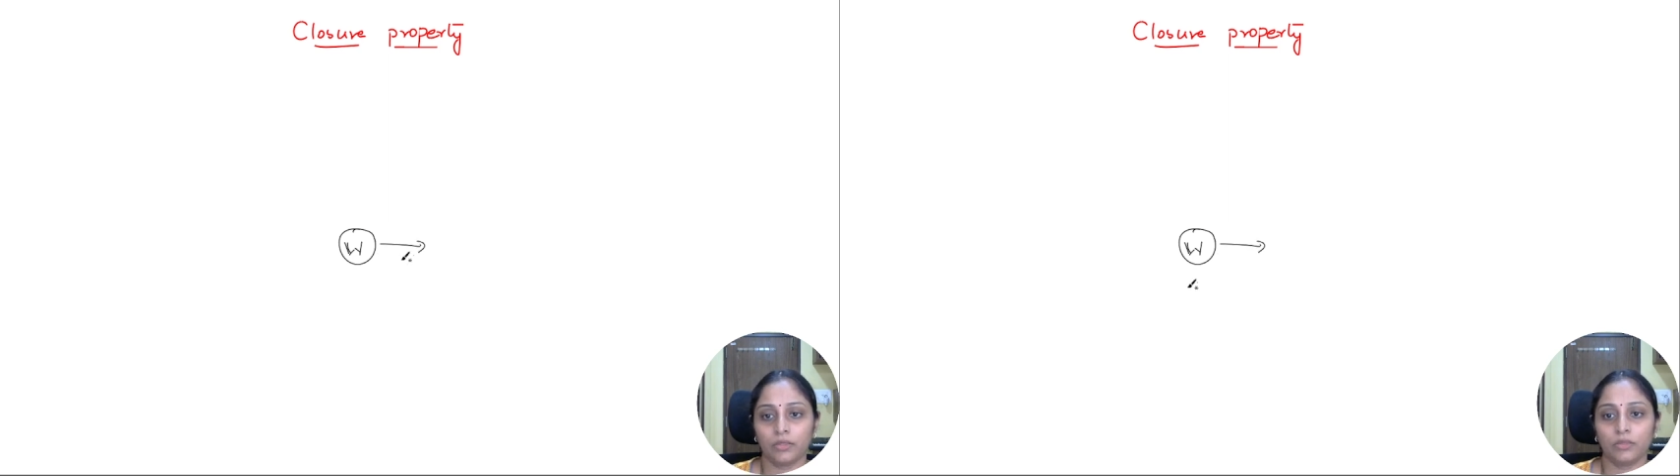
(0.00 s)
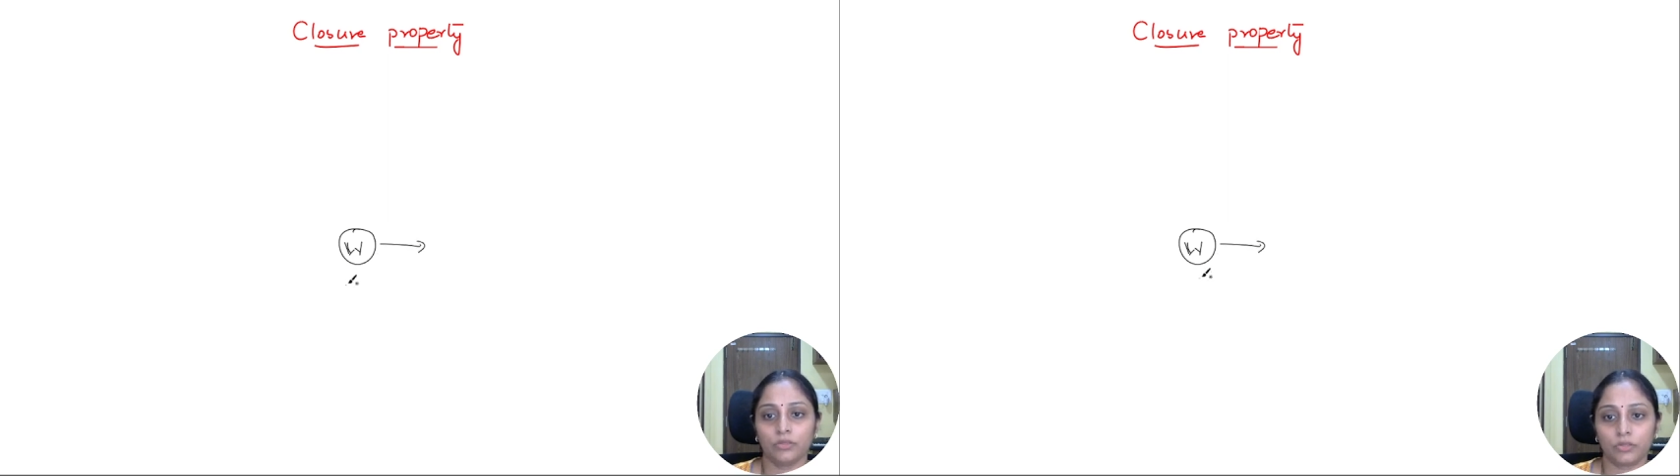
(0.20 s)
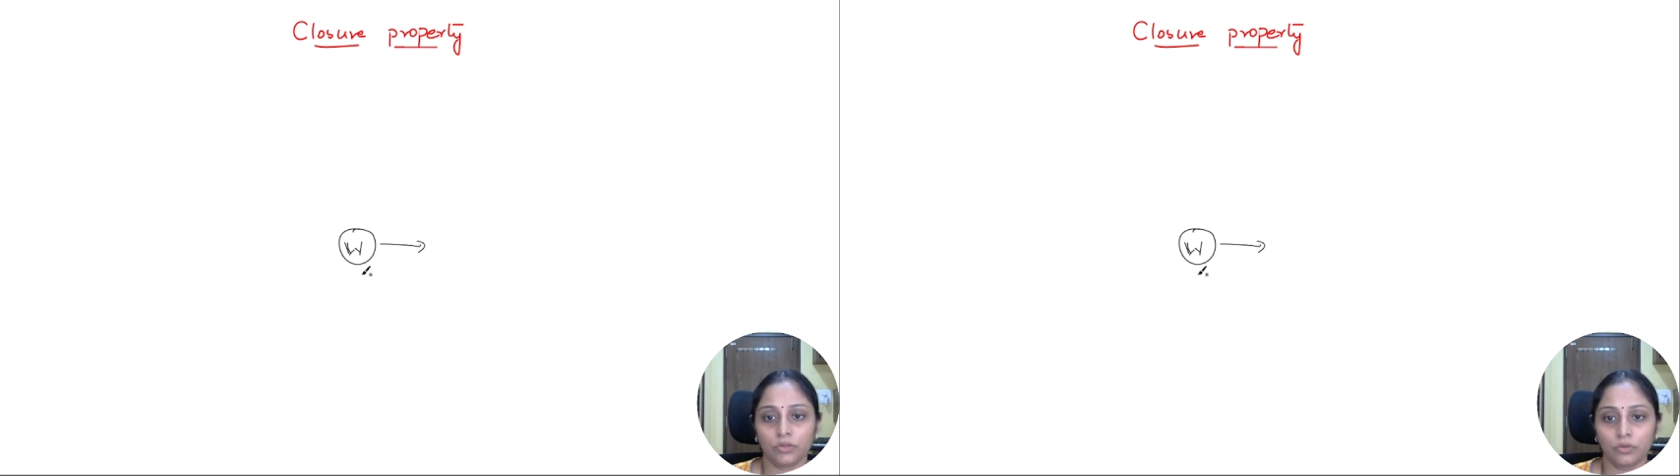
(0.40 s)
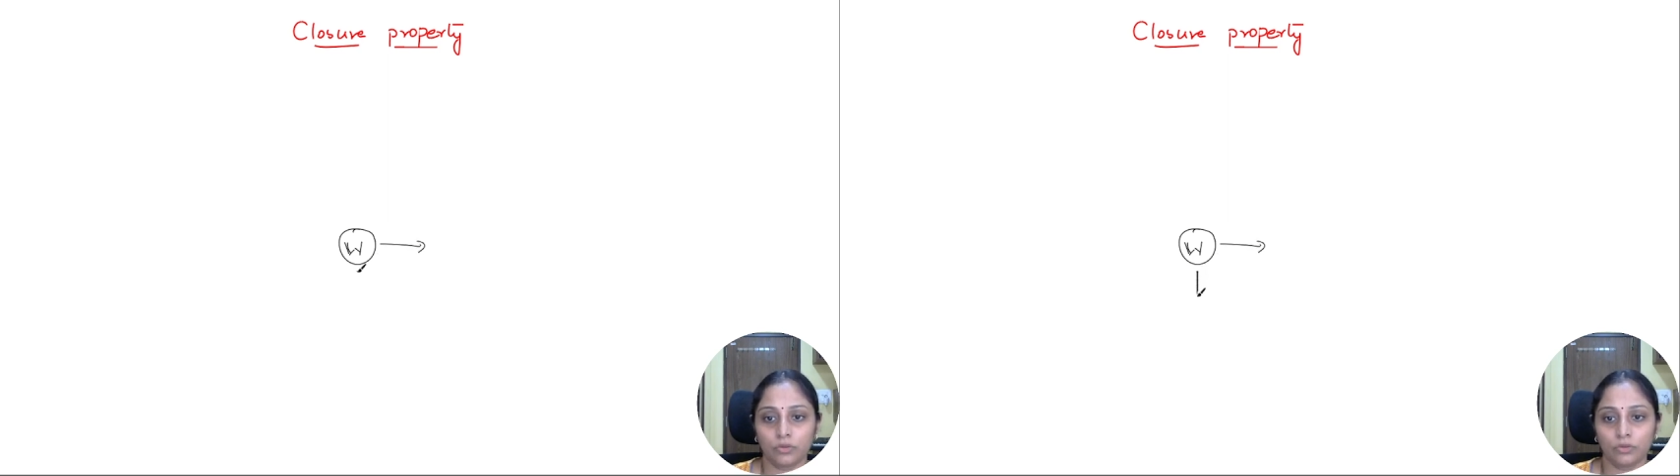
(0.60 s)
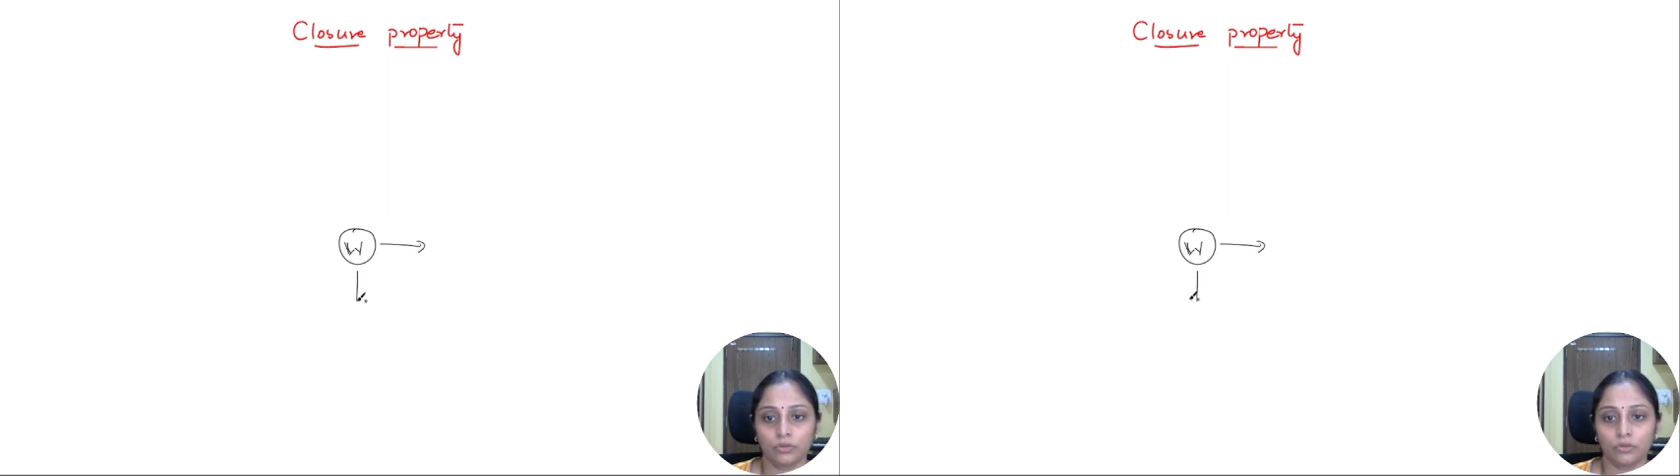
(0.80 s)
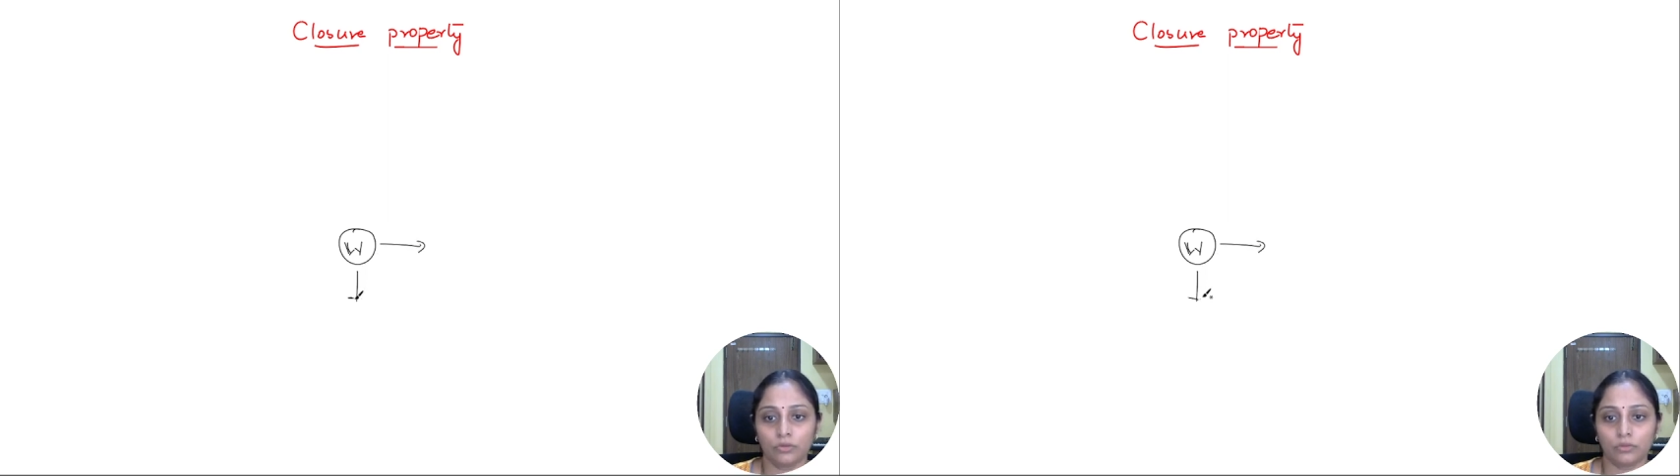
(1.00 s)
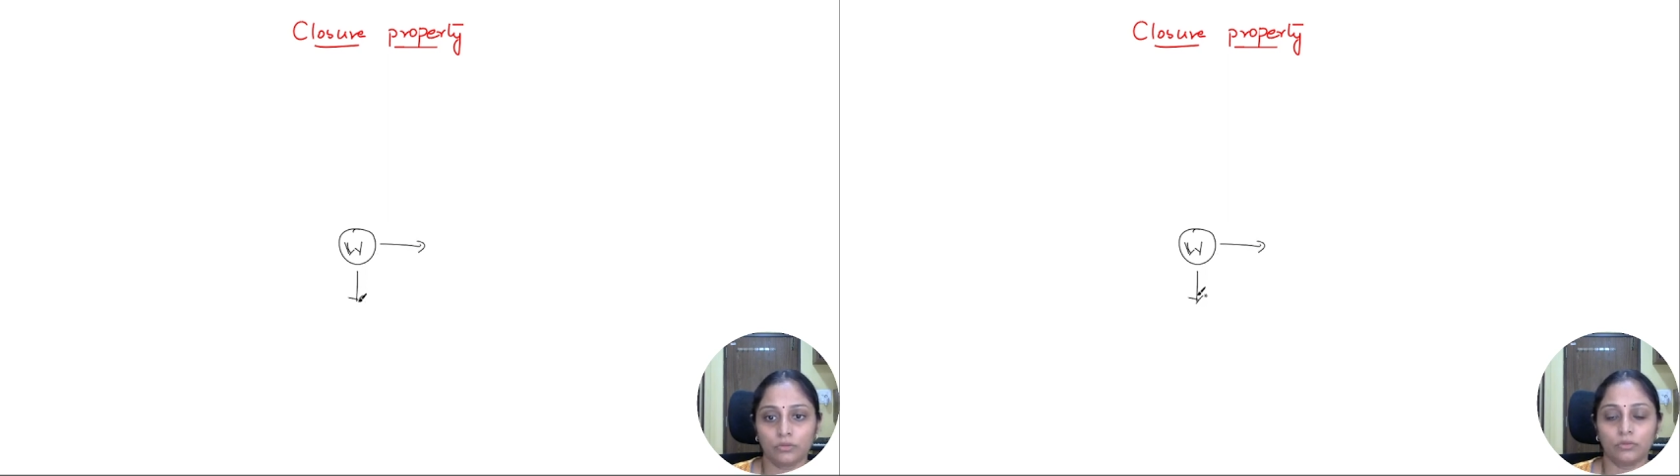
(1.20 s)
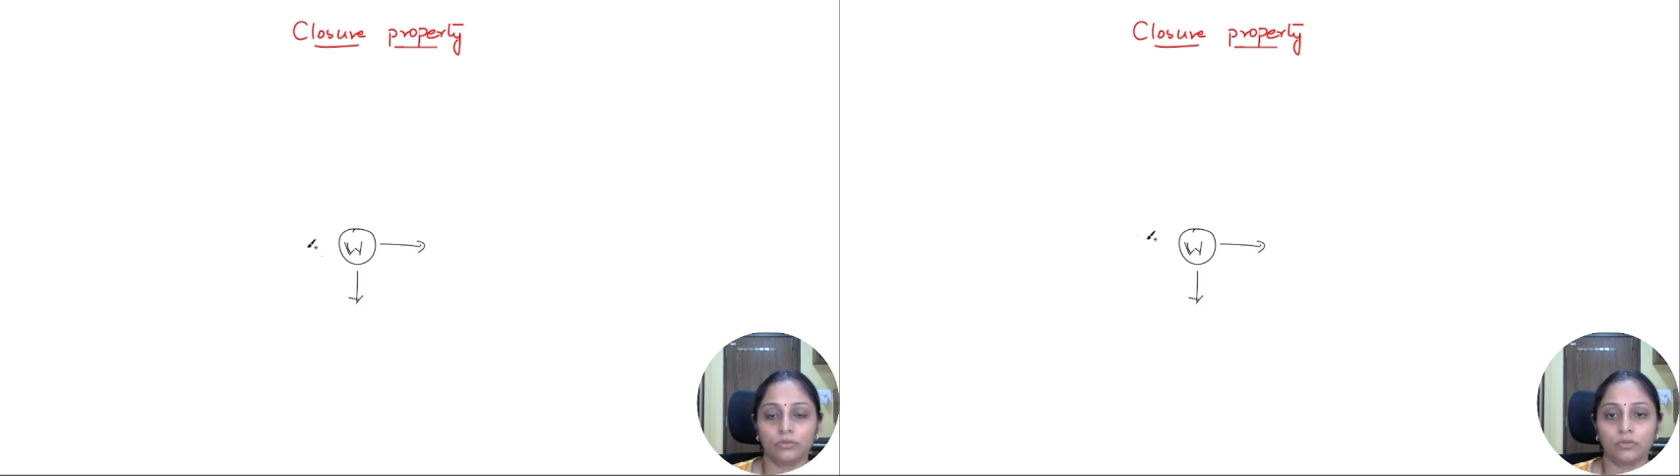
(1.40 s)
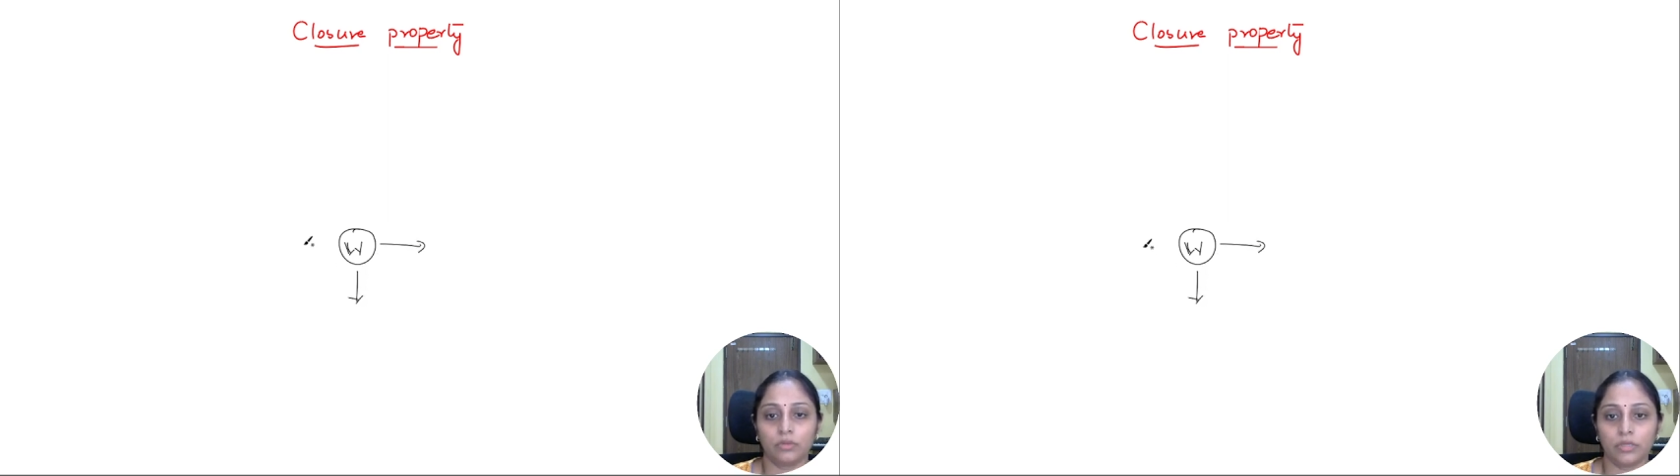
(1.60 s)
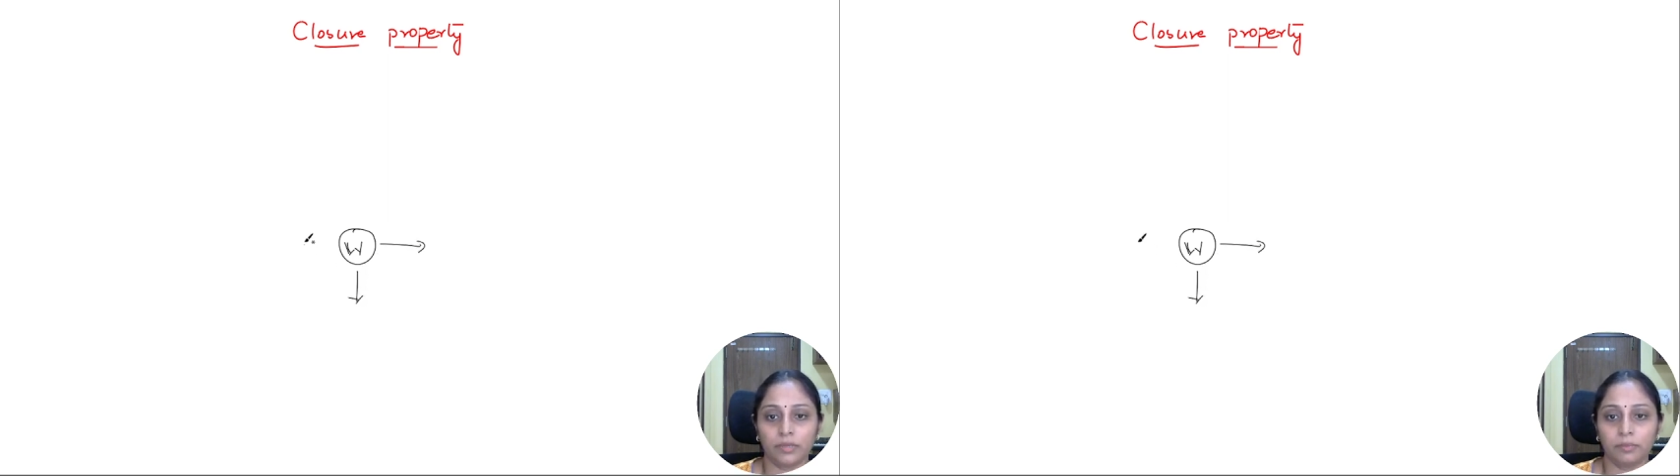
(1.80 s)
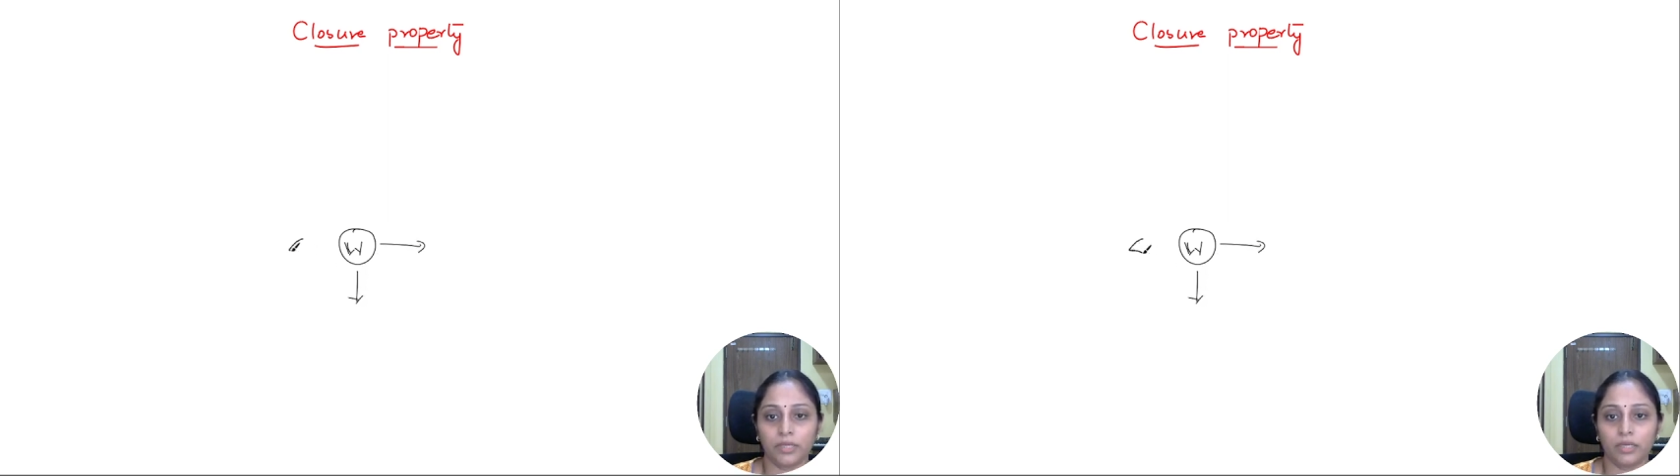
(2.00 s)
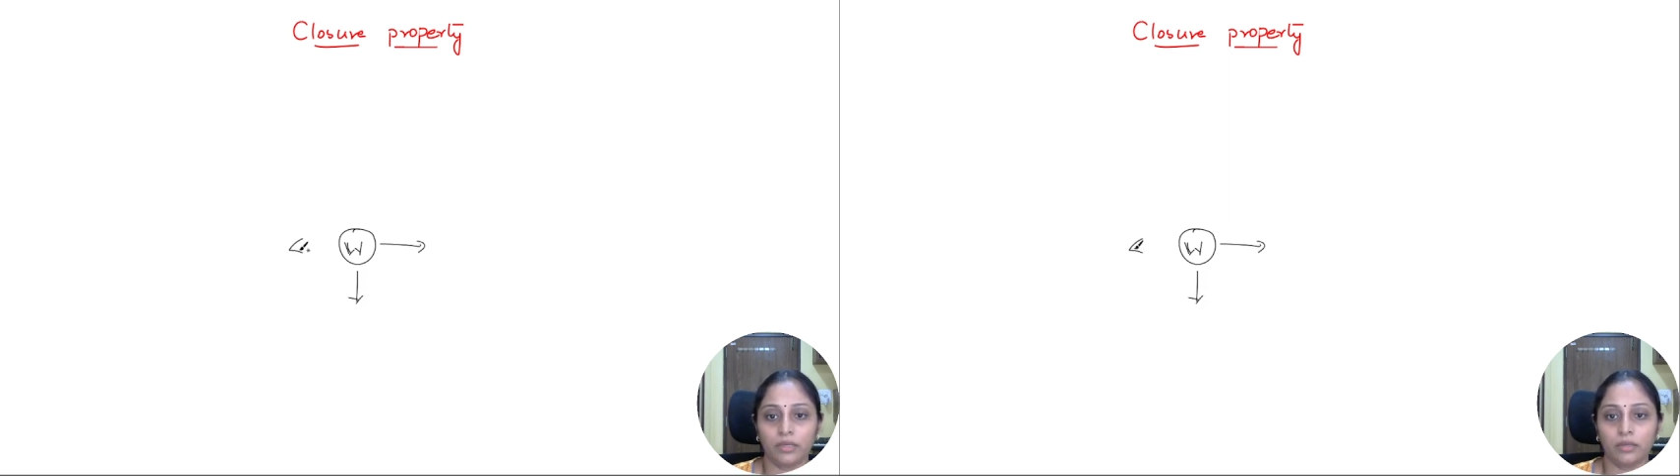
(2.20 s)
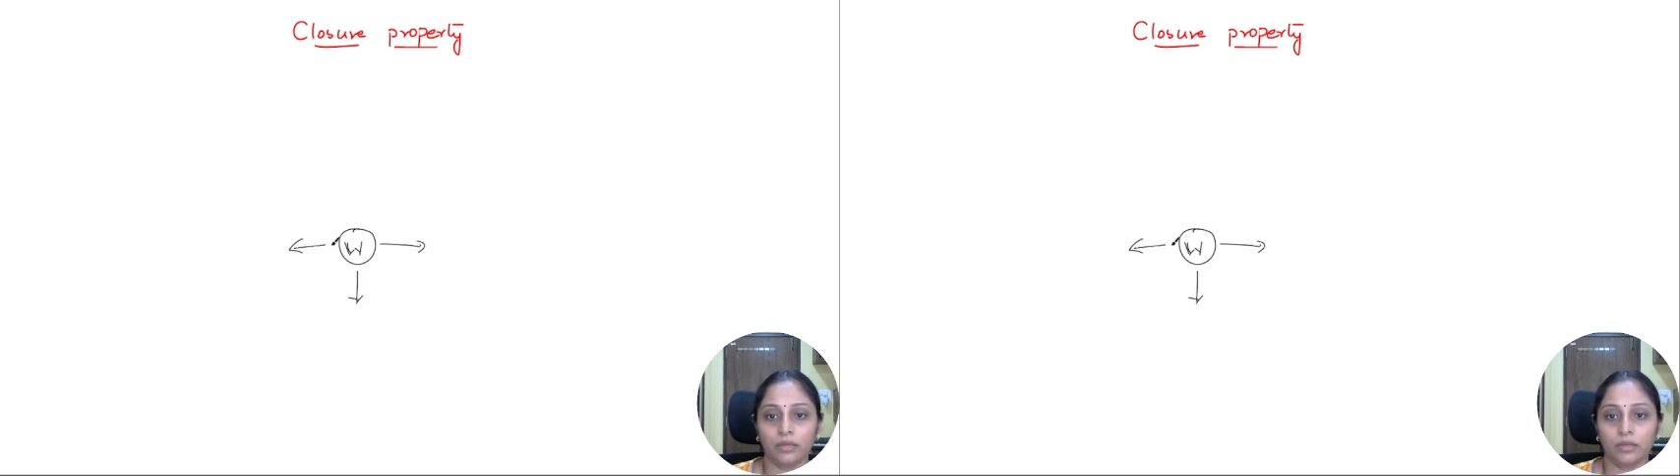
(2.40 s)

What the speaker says: So let me